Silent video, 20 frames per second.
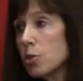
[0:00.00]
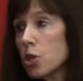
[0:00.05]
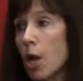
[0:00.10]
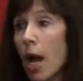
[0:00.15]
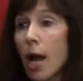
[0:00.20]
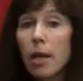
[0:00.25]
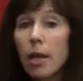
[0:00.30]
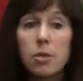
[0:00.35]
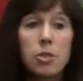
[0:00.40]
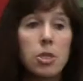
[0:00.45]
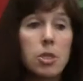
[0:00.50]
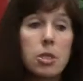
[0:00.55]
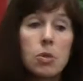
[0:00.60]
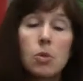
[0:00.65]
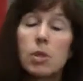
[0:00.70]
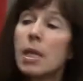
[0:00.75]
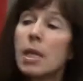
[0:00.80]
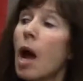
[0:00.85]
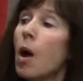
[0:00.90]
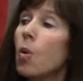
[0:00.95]
child just
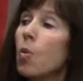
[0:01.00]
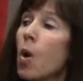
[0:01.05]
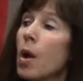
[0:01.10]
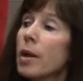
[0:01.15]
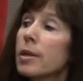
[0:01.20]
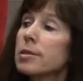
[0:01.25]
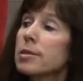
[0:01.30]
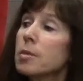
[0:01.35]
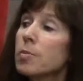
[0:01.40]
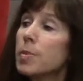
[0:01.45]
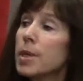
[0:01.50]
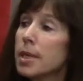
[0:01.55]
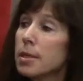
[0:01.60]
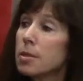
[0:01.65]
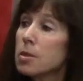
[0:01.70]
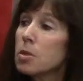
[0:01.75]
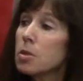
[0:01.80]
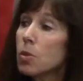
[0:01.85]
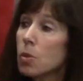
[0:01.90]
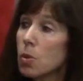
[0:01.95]
not wanting to be
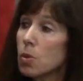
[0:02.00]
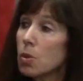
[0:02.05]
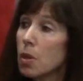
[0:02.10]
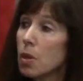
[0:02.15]
in school.